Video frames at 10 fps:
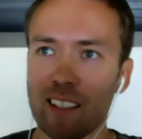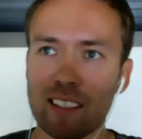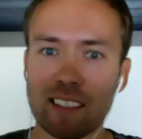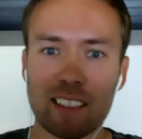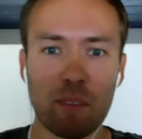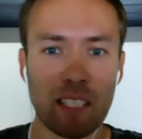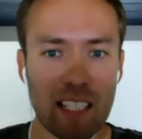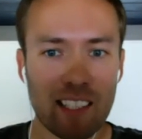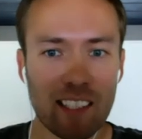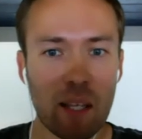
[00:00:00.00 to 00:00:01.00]

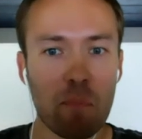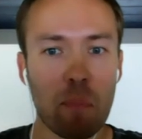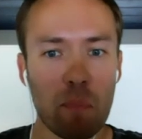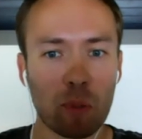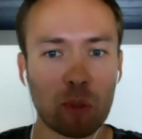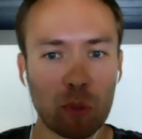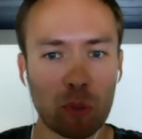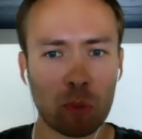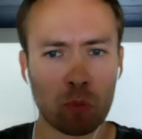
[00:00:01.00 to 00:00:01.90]
intimidation get people to